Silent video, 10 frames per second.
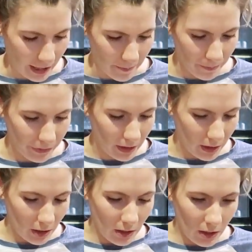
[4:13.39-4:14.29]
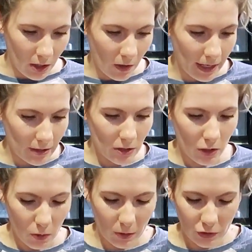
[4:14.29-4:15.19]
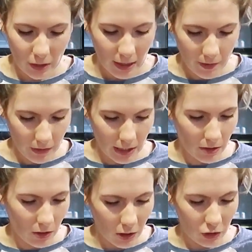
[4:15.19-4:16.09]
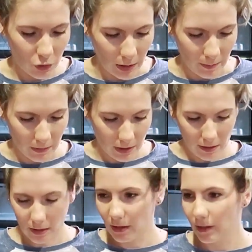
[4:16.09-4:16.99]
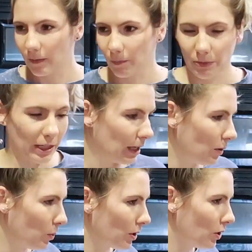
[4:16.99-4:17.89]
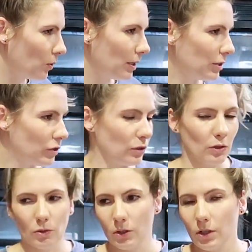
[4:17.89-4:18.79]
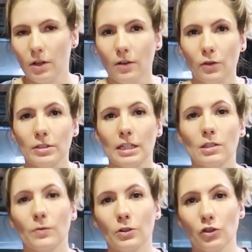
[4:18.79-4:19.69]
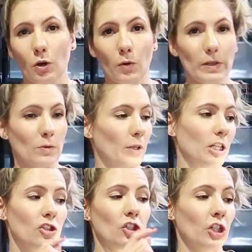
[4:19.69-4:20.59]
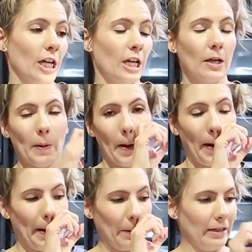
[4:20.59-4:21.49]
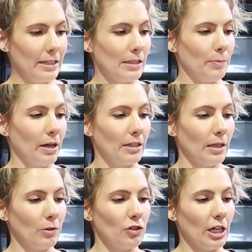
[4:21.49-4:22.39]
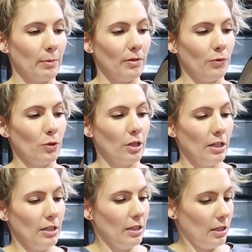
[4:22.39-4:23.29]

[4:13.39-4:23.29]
Okay. Okay, so once you have these all trimmed, then we're going to, first things first, you always want to check your Instant Pot, double check before